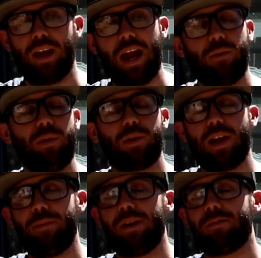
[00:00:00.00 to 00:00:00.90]
we were
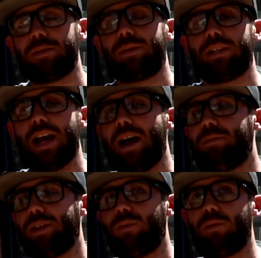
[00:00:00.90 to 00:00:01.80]
climbing up some
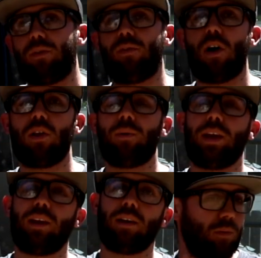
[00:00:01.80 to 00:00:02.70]
slabs and we were
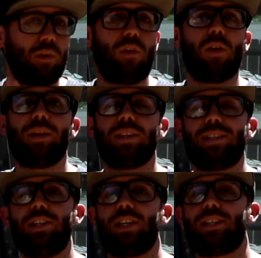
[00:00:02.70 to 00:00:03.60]
following the
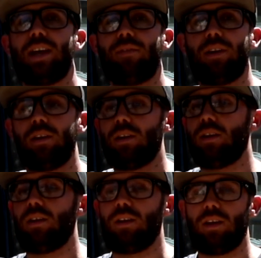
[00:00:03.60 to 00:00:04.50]
CJ7
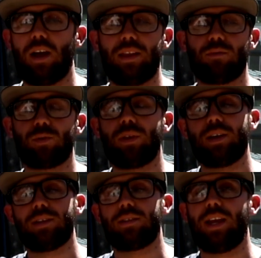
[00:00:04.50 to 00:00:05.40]
that was with
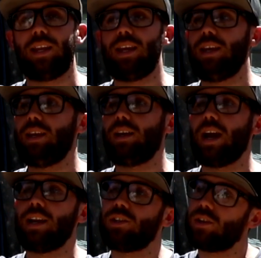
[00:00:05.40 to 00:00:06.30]
us. And he
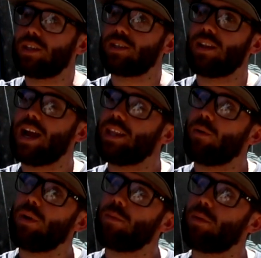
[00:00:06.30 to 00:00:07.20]
kind of took this line
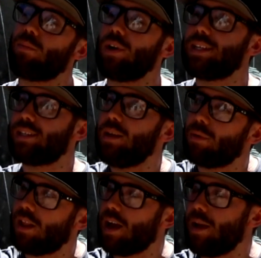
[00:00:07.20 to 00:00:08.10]
that went up a pretty
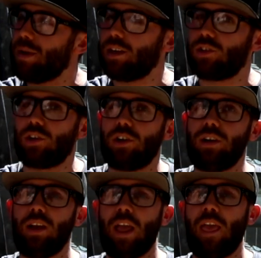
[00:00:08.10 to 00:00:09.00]
steep climb at a
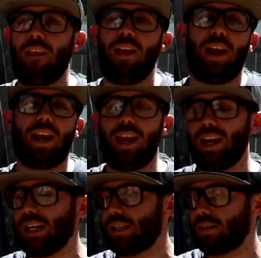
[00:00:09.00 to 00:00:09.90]
turn.
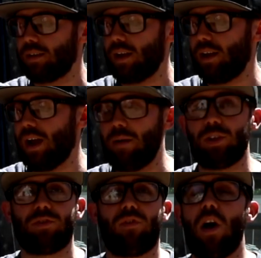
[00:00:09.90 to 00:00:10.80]
And I'm
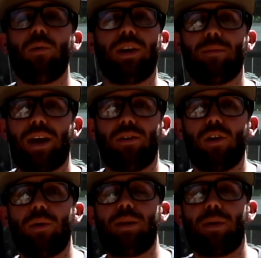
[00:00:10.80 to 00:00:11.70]
just following him. I don't
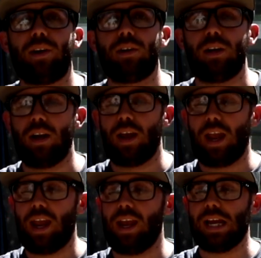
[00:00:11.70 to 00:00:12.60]
know any better.
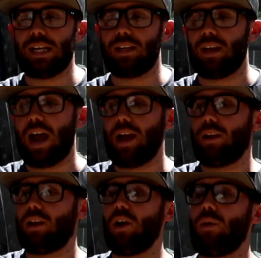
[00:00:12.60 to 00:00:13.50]
And
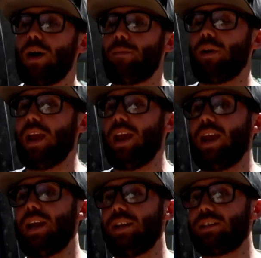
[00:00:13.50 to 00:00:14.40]
I go up
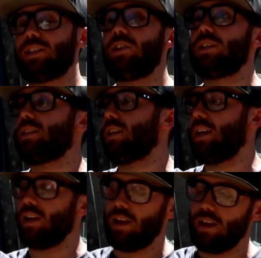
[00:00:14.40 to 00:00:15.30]
and
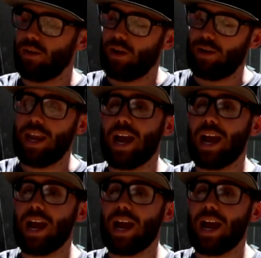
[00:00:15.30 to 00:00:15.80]
seriously, we